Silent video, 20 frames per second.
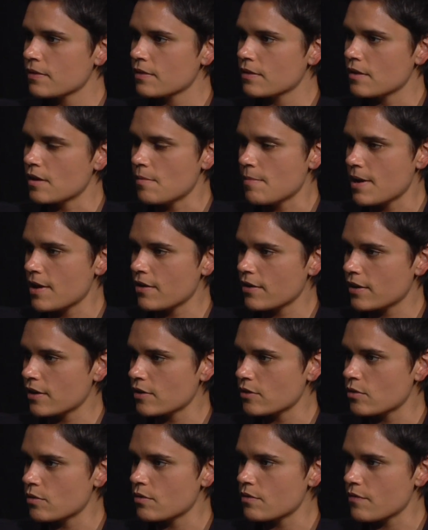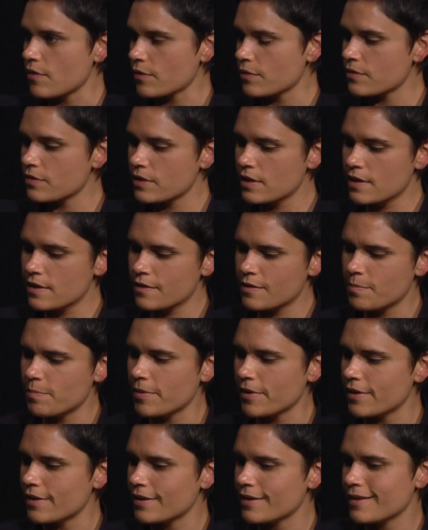America universities,
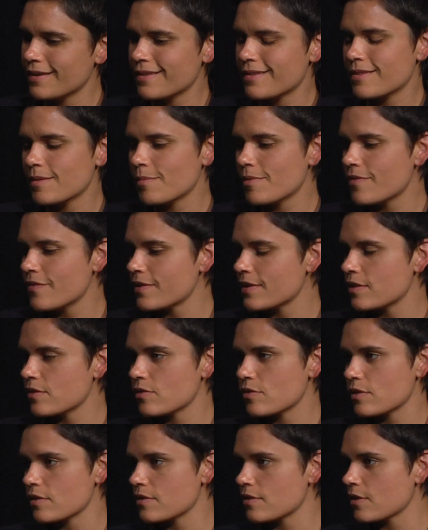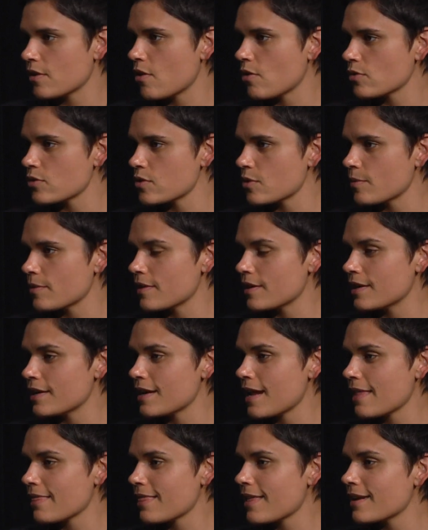but some of it is just the culture within
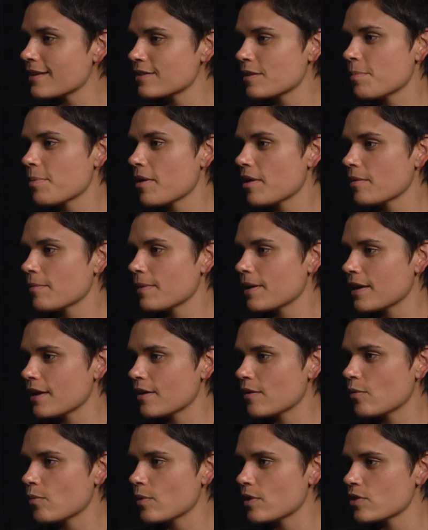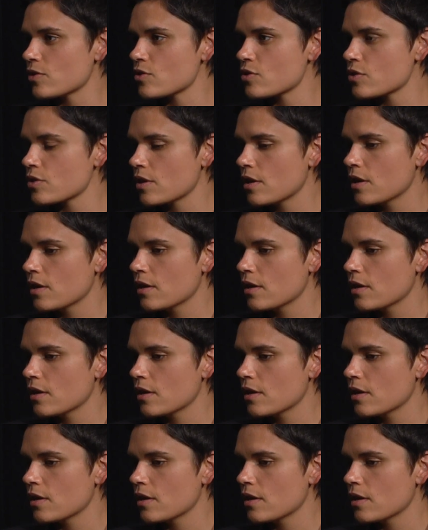an athletic department, which